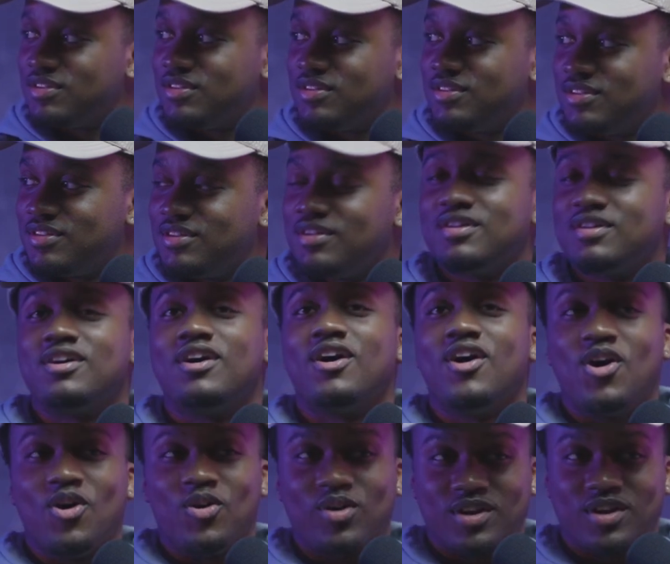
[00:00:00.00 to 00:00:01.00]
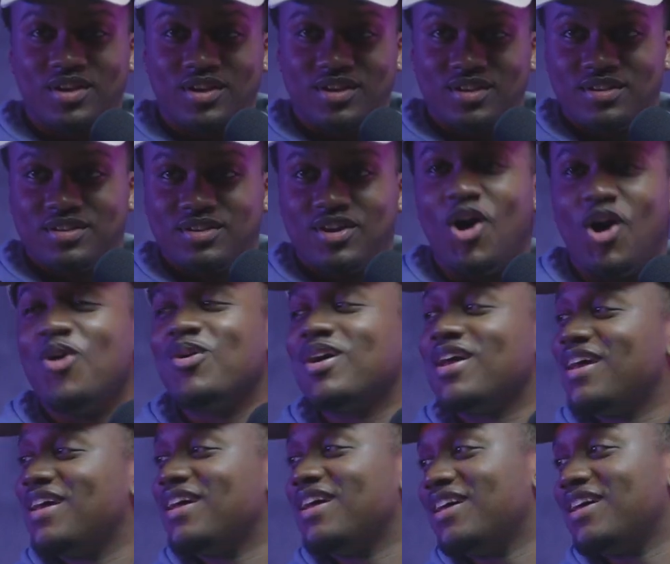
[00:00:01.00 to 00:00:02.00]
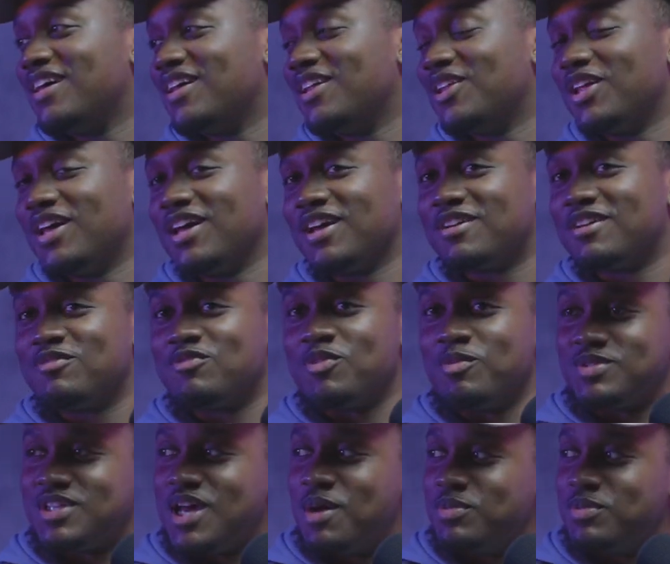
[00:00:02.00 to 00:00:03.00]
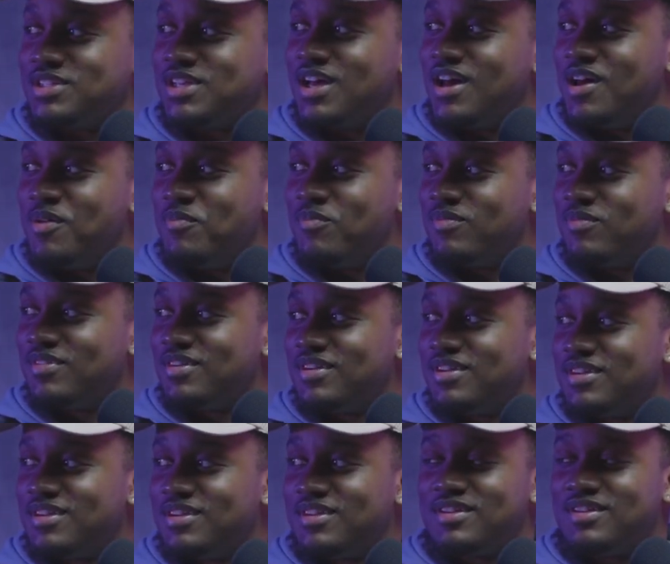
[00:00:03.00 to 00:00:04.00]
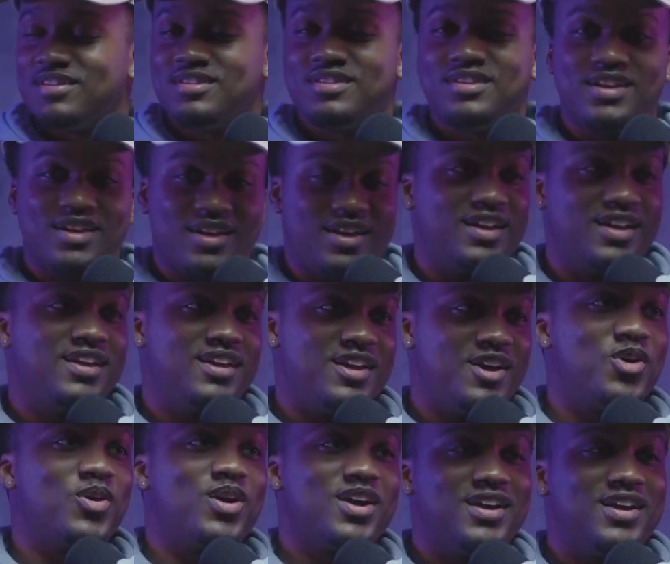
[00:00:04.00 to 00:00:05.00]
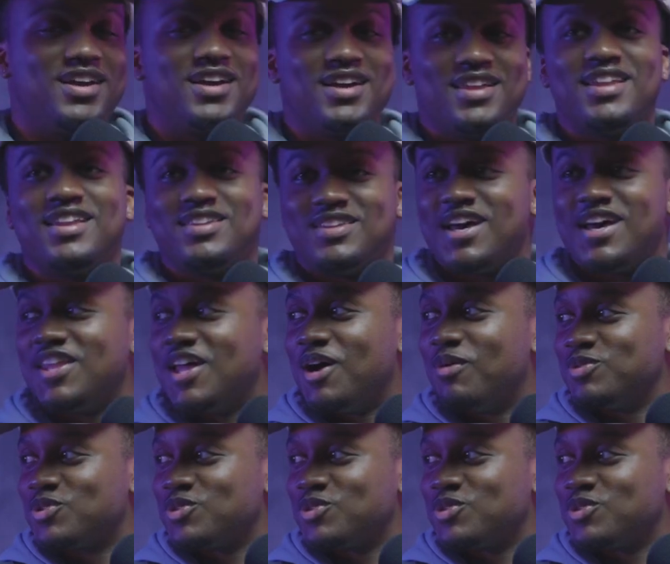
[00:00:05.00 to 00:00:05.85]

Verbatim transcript: going home. Oh, okay. Oh, yeah, yeah, yeah. Like, from time to time. Furthest thing from yeah, time. Yeah, okay. Yeah, bro, yeah, like, that what? was